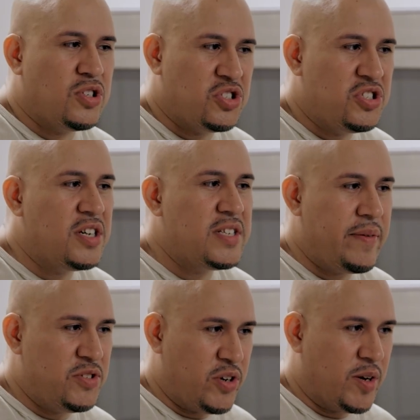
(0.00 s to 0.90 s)
So she does
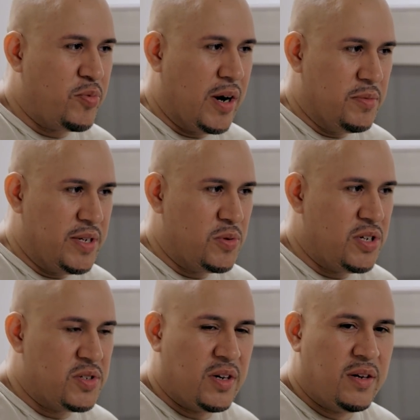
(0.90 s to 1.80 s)
have a drinking problem. Is that what
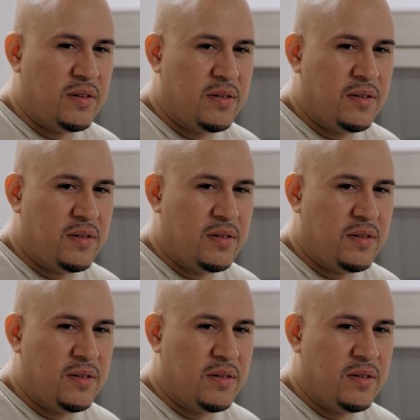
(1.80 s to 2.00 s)
y'all saying?